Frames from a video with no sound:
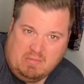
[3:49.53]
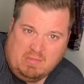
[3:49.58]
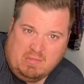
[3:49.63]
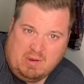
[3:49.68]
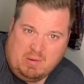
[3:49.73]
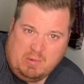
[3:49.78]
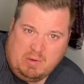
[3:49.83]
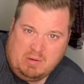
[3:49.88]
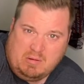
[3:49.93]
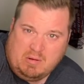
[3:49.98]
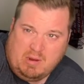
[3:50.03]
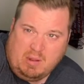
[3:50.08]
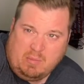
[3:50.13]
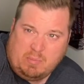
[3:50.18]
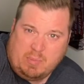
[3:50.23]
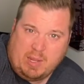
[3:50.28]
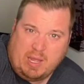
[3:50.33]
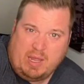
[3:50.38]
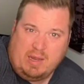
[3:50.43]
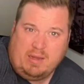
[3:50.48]
I mean, not
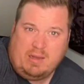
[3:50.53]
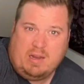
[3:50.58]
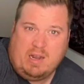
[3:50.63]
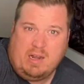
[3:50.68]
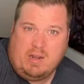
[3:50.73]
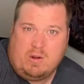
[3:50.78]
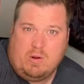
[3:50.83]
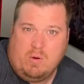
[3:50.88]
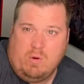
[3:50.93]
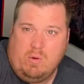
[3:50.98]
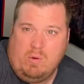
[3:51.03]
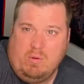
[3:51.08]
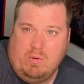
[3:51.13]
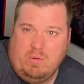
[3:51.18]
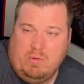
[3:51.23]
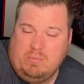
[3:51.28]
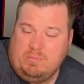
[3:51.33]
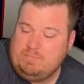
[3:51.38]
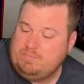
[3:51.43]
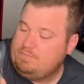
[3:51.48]
bad, kind of cool.
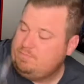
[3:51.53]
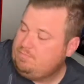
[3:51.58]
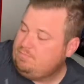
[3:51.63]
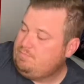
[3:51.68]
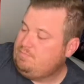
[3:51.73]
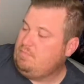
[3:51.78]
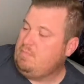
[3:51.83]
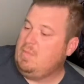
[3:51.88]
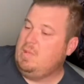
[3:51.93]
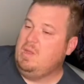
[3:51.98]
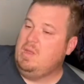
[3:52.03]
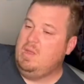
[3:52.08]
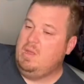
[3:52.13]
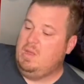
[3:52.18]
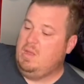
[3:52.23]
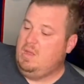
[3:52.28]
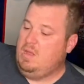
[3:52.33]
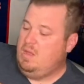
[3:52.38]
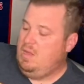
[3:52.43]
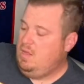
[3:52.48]

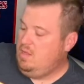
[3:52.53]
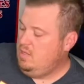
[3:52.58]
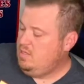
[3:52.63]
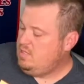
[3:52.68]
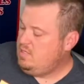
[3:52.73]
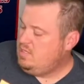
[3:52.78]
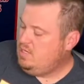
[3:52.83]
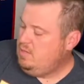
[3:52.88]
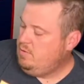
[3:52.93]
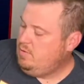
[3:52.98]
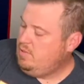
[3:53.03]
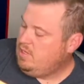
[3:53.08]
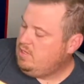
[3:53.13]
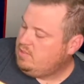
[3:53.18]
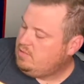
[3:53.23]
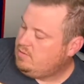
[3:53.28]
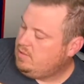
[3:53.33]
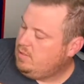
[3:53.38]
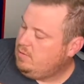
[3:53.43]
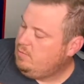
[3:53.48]
Let's see what
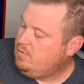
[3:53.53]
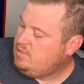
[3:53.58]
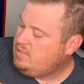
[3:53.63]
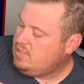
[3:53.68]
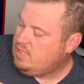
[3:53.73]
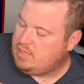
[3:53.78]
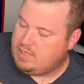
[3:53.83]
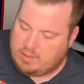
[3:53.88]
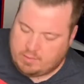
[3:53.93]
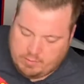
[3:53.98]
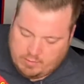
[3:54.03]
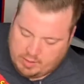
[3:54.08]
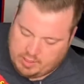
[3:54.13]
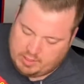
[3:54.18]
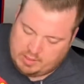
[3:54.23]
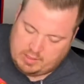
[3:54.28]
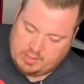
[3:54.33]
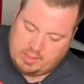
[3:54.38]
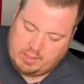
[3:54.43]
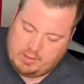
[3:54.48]
else we got. We'll set him
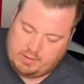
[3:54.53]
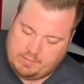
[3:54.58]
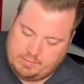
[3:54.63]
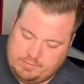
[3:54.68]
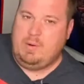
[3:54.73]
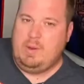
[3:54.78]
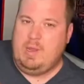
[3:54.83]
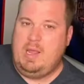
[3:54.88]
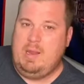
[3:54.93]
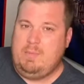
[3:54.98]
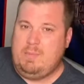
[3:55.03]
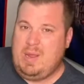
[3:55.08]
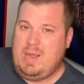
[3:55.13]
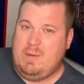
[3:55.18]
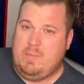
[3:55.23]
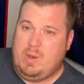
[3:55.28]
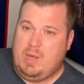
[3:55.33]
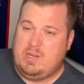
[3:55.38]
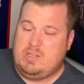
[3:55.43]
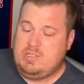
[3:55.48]
right there. In
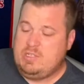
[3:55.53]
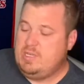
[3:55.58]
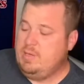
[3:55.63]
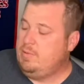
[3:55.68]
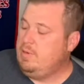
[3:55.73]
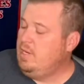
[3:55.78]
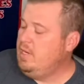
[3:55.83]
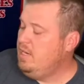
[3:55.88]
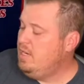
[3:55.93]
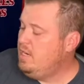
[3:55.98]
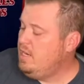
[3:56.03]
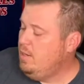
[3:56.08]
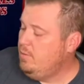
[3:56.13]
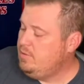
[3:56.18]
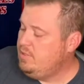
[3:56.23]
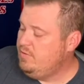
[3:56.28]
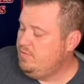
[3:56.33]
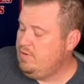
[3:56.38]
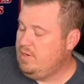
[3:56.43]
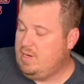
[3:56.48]
BAM Box, you typically get a couple
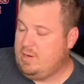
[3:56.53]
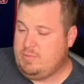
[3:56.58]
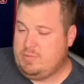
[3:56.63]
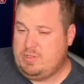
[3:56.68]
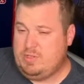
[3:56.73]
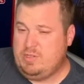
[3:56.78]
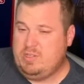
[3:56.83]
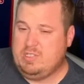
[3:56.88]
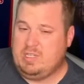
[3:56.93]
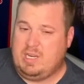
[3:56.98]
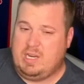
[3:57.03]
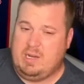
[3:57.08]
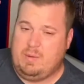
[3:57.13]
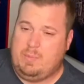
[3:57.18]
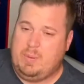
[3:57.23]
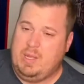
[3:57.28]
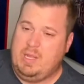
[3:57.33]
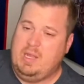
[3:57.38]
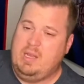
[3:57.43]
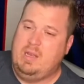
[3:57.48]
different items. You usually get a
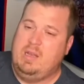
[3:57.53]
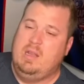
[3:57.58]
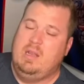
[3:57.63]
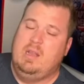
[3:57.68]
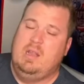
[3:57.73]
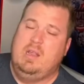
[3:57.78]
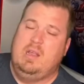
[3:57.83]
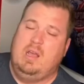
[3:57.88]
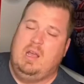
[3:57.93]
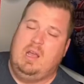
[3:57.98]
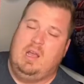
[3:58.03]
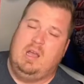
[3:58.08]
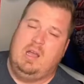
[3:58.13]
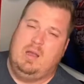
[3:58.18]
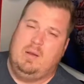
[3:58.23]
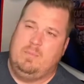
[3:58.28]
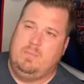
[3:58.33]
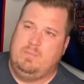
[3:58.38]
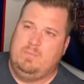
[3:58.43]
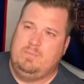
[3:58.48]
pin.
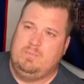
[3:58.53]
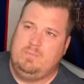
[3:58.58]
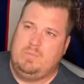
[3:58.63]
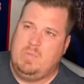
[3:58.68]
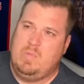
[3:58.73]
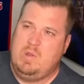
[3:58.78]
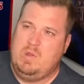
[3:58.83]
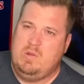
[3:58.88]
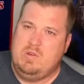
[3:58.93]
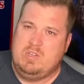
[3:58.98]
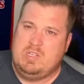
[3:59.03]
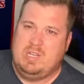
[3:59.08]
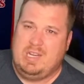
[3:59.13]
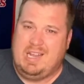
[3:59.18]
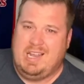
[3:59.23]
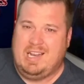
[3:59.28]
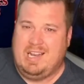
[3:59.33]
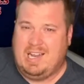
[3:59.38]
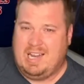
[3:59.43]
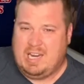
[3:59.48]
Um, you usually
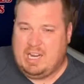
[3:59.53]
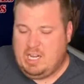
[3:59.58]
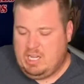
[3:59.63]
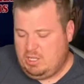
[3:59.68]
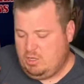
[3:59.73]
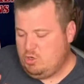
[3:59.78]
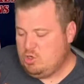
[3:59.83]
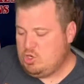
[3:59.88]
get like a little